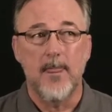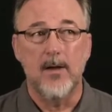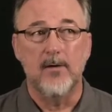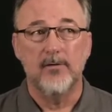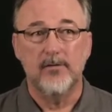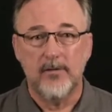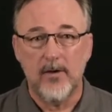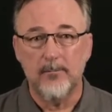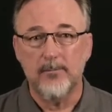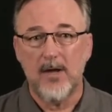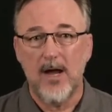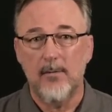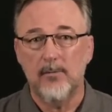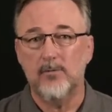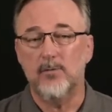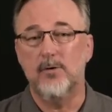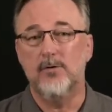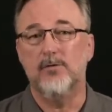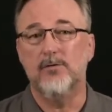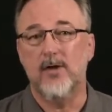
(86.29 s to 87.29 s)
Sometimes
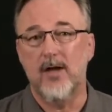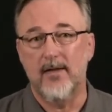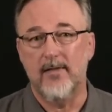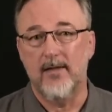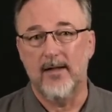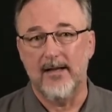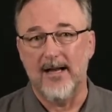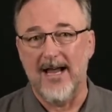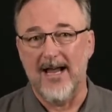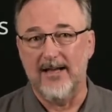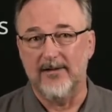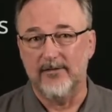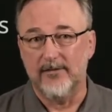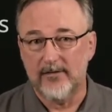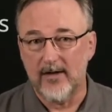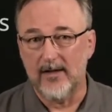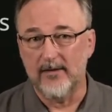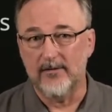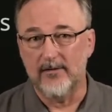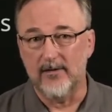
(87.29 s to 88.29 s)
we say that a
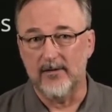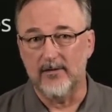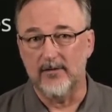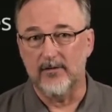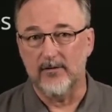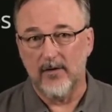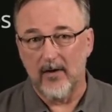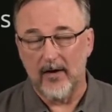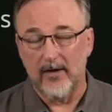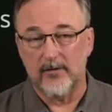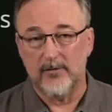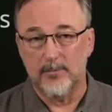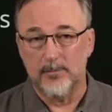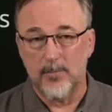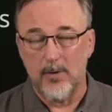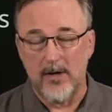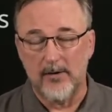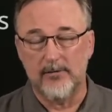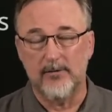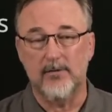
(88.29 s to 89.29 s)
sentence
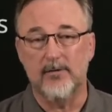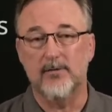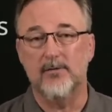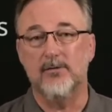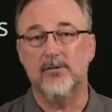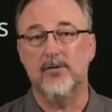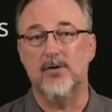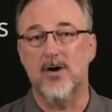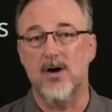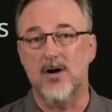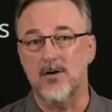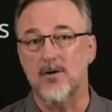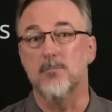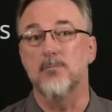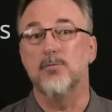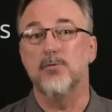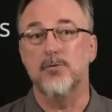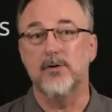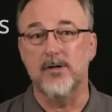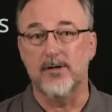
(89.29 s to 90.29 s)
expresses a
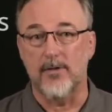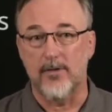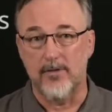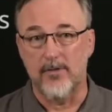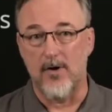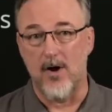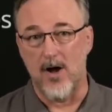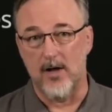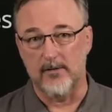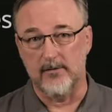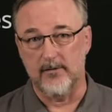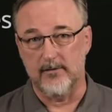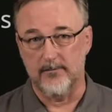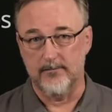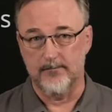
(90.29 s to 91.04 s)
complete thought.